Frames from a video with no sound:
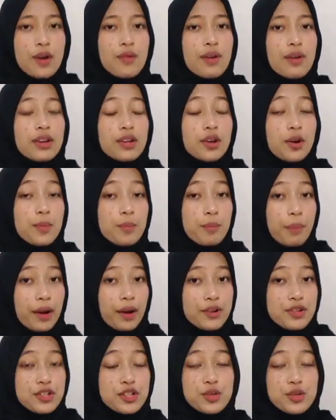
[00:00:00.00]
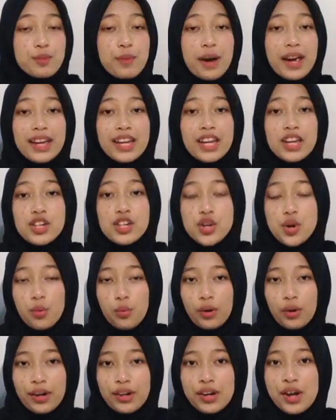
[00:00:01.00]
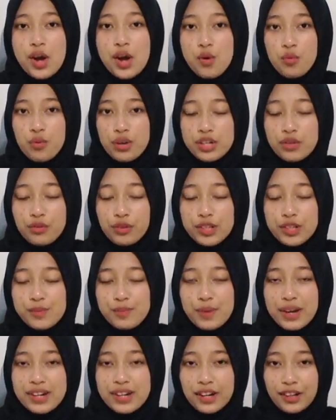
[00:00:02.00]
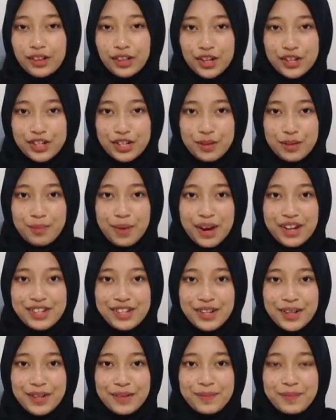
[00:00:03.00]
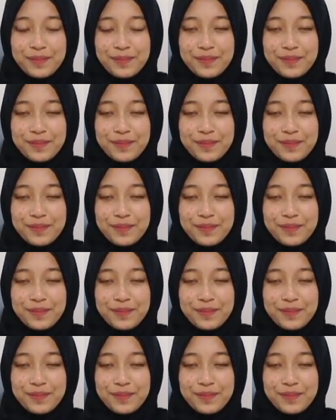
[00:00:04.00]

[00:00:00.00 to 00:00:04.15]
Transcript: when compared to buying a new one which will spend a larger budget.